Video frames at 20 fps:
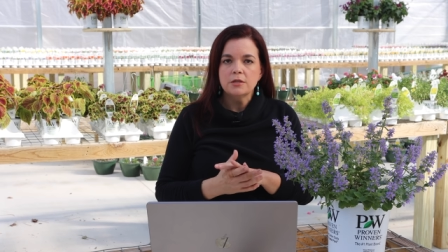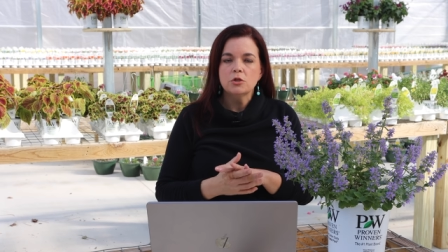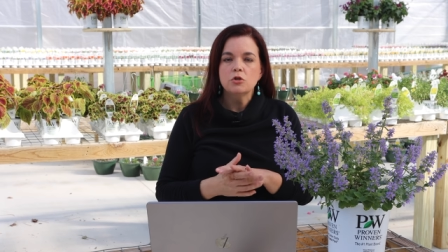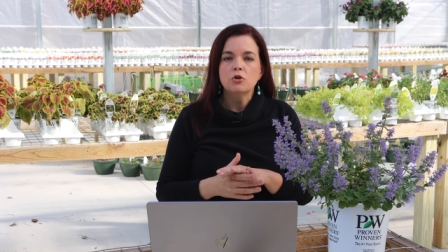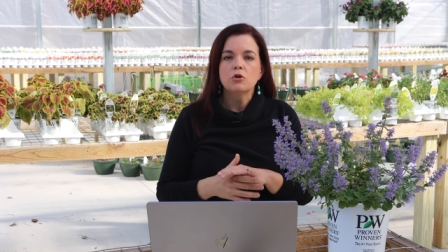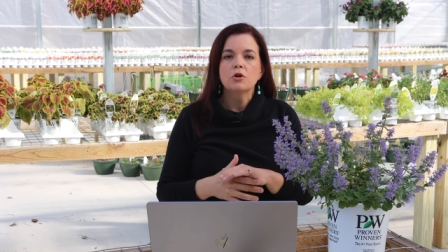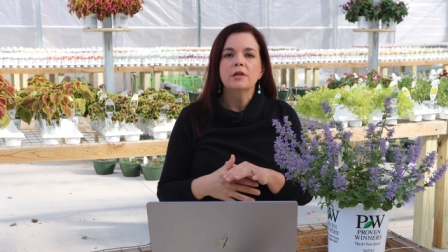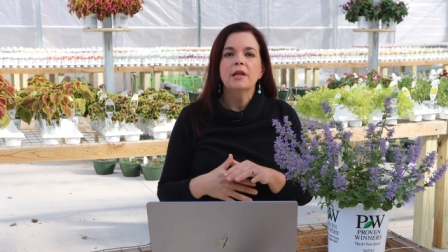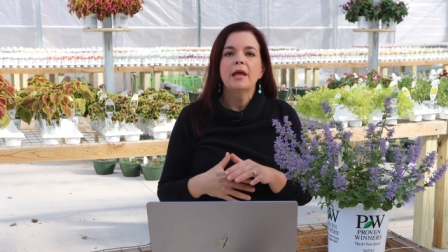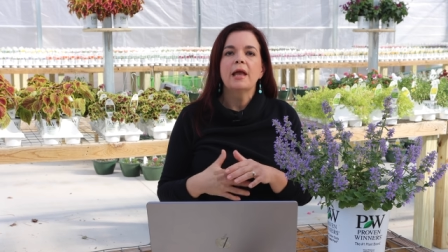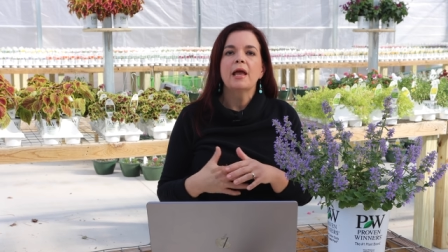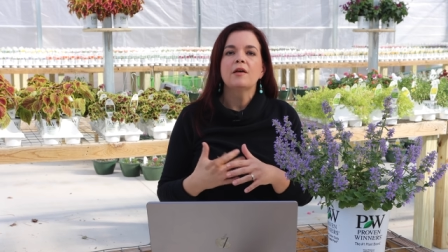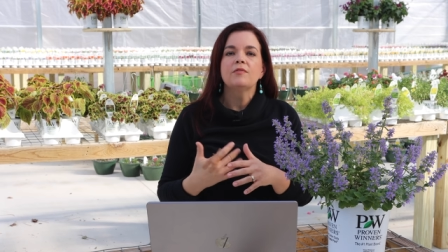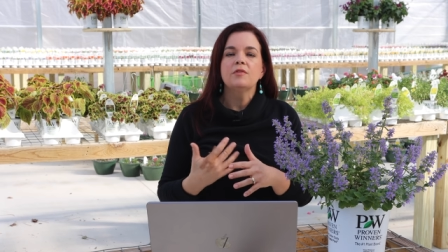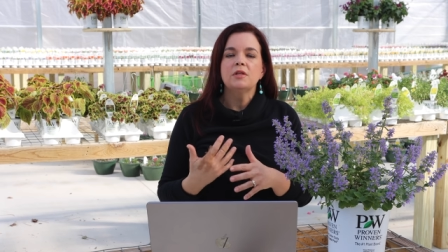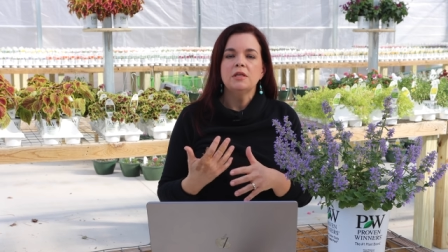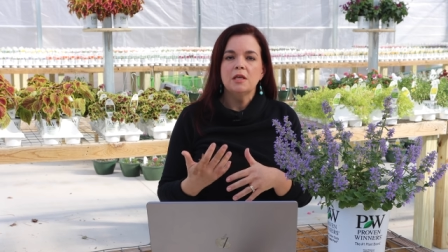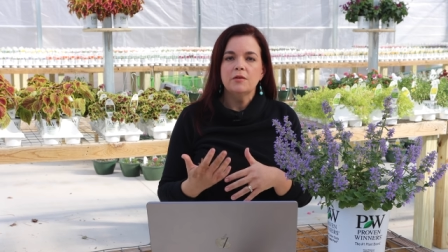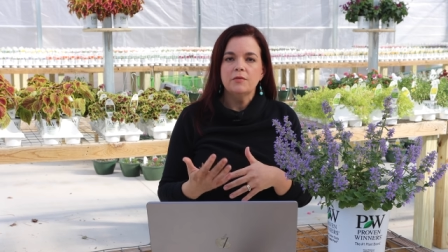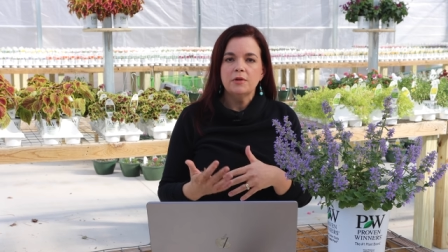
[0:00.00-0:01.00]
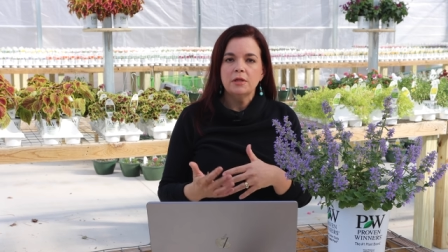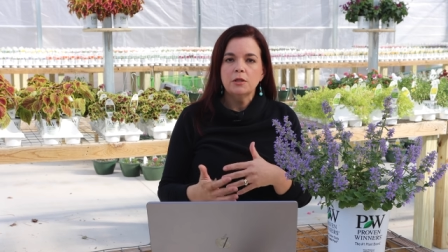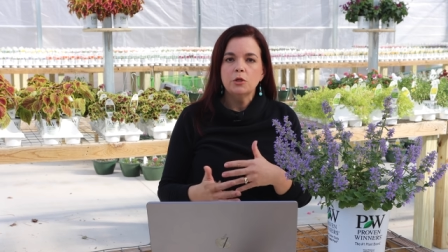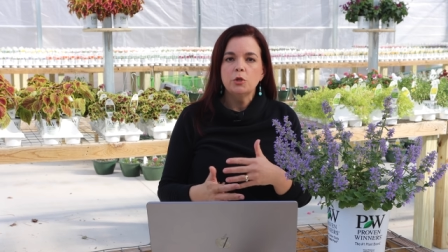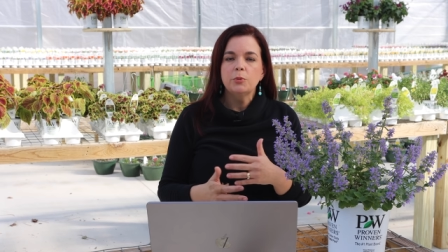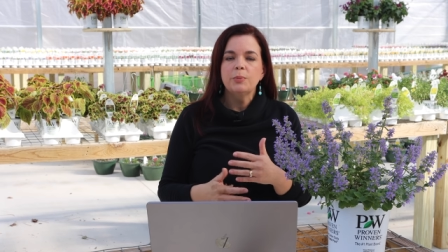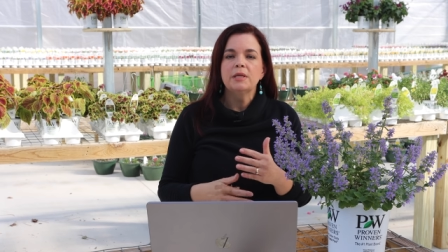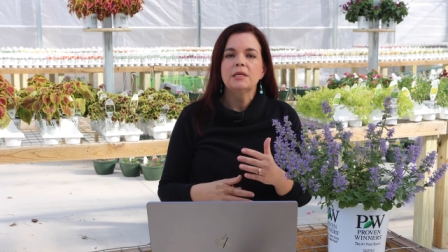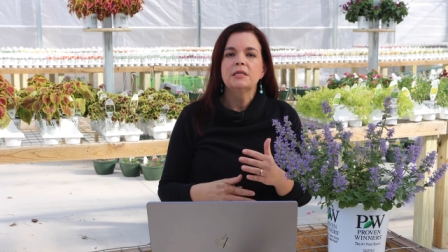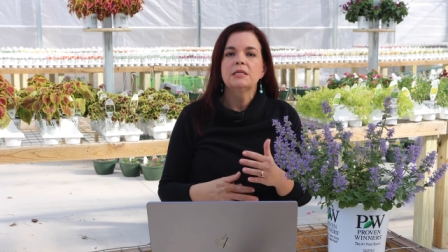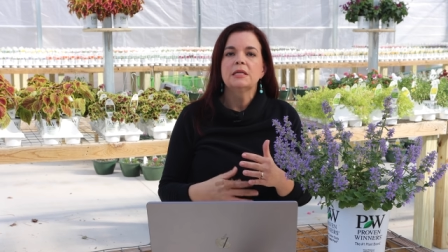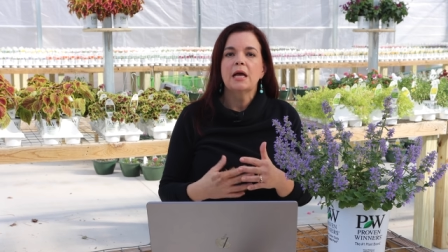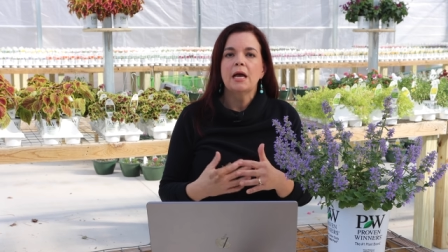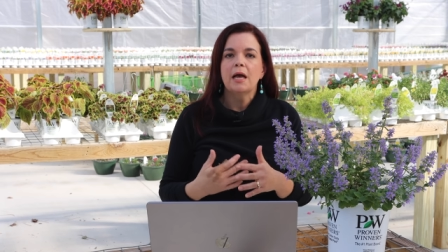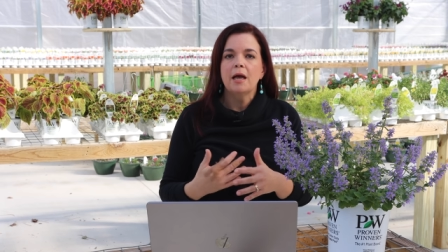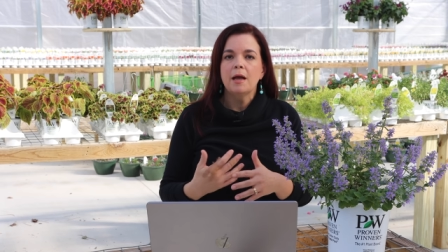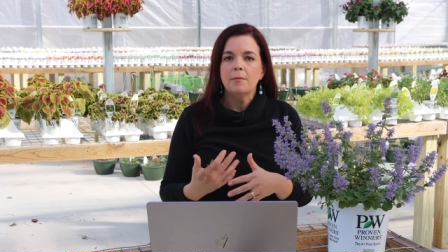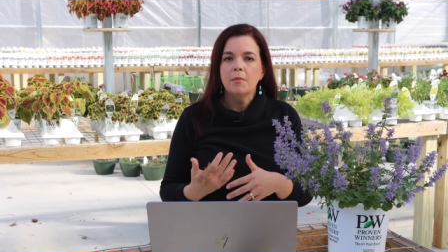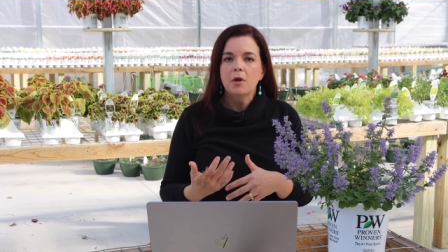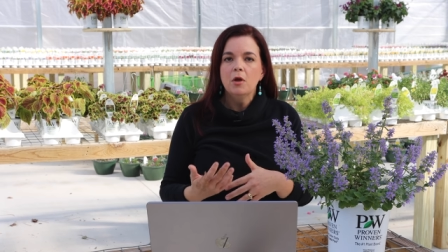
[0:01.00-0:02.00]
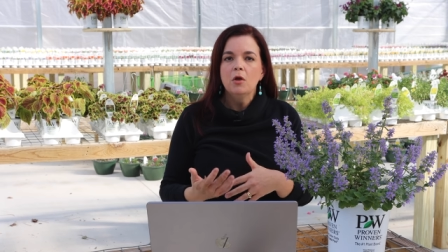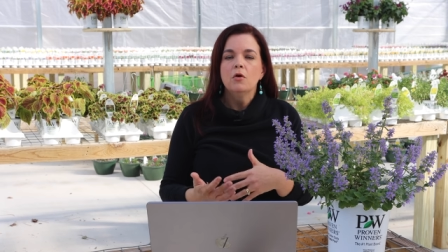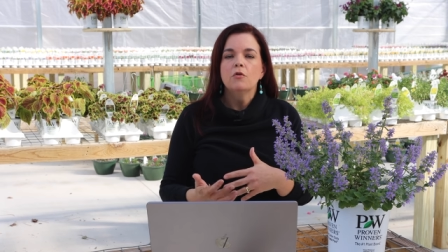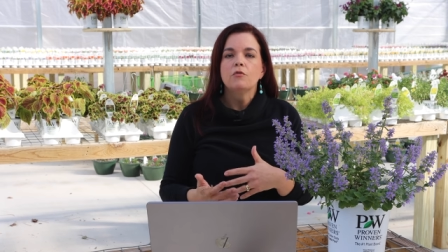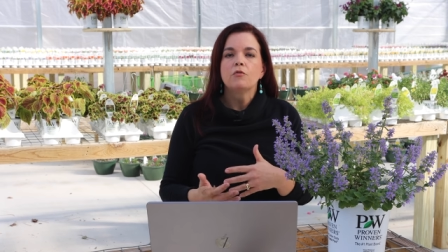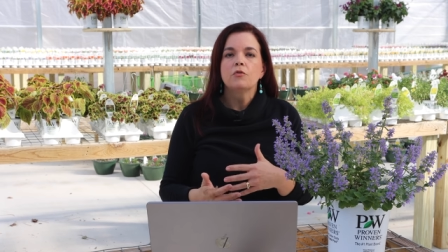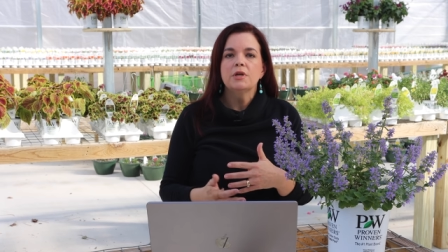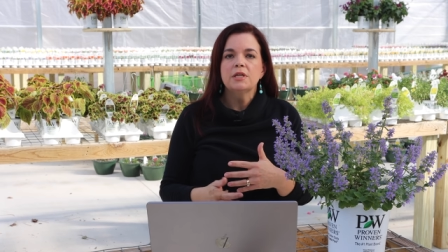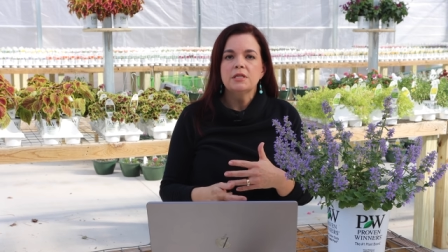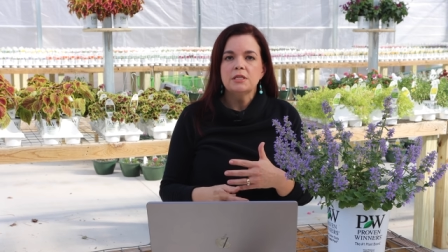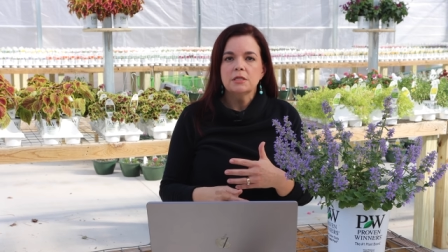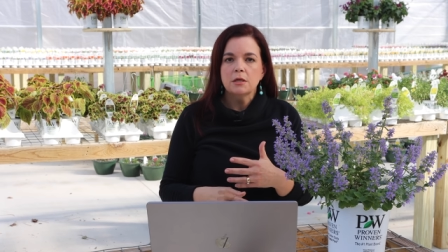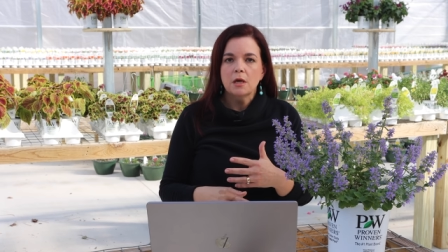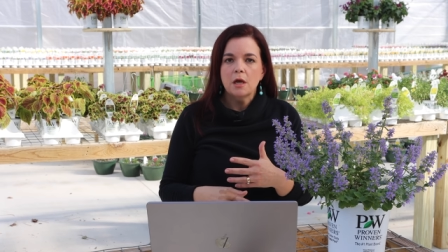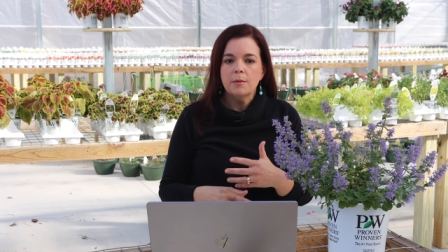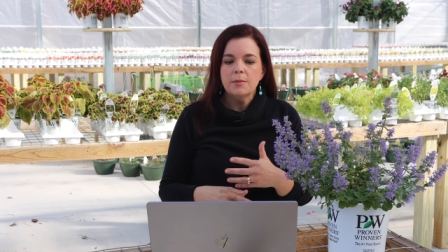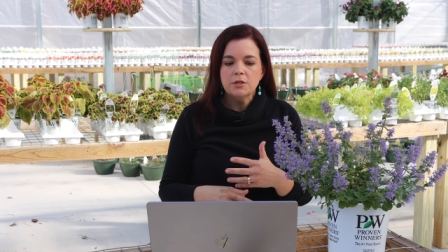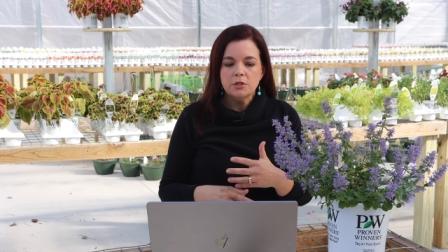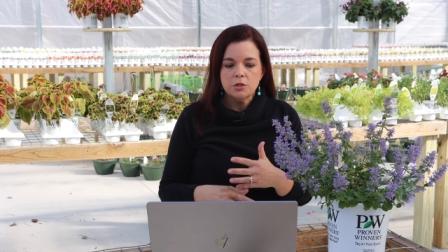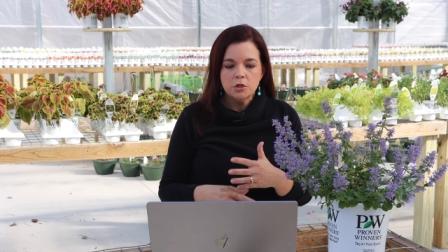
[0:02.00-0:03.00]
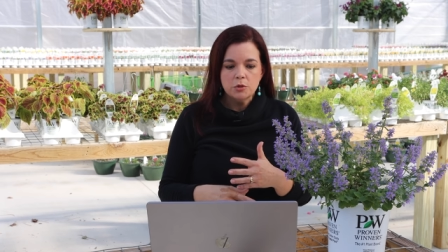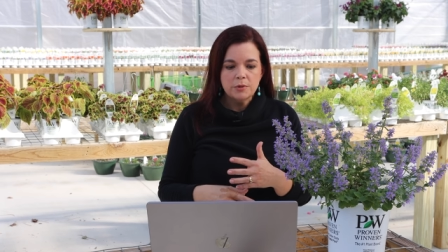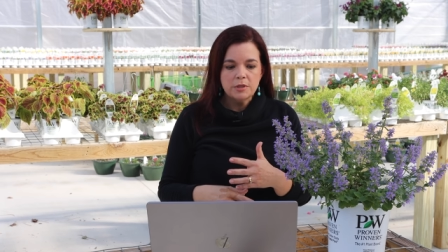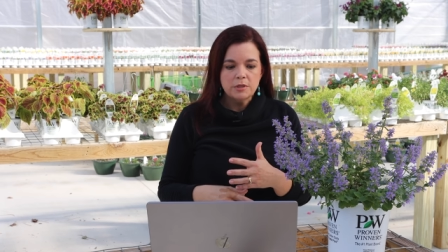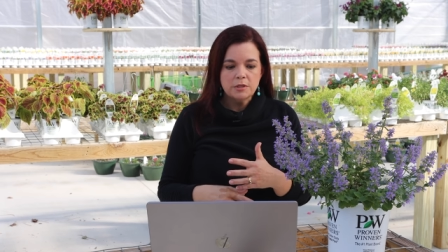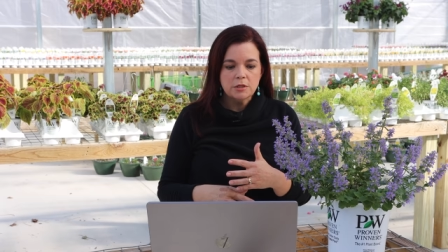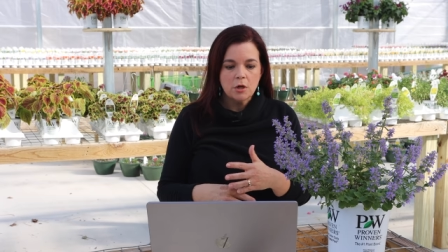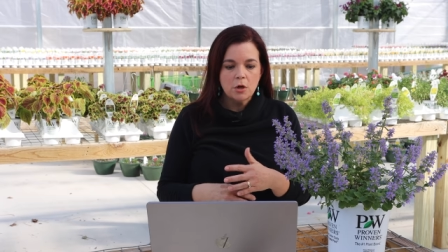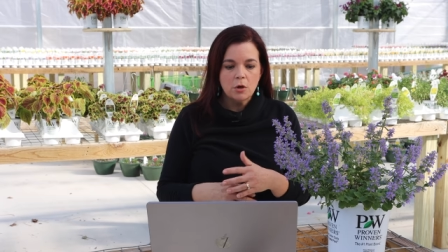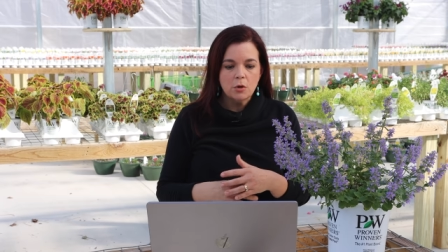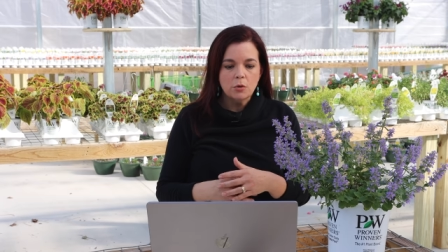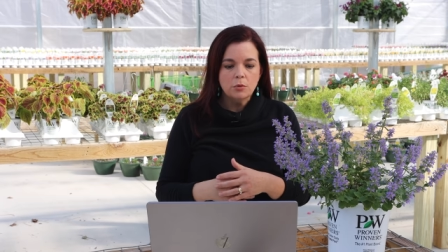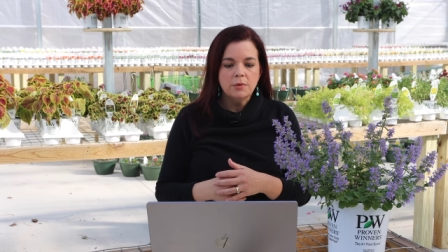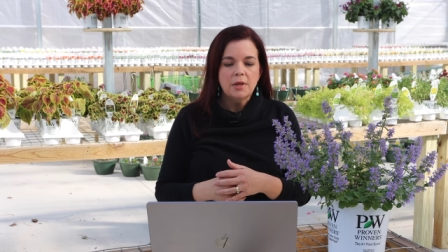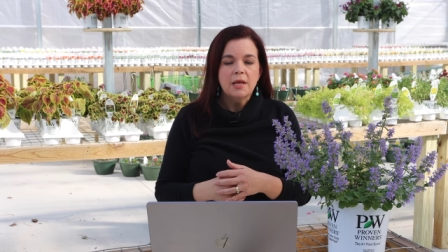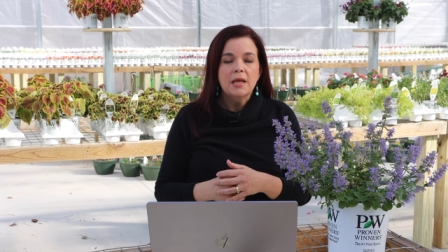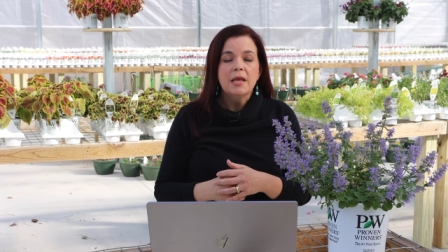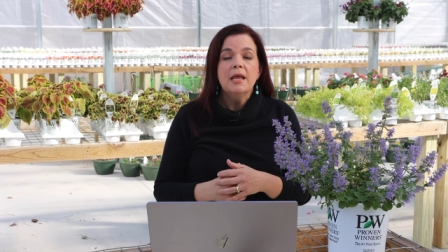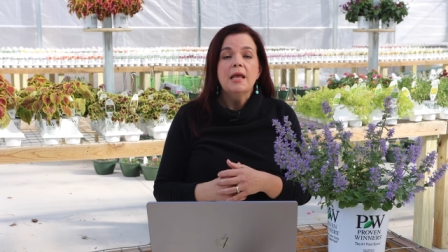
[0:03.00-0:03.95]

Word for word: so you're going to have to give it a little bit of time for it to come into its own.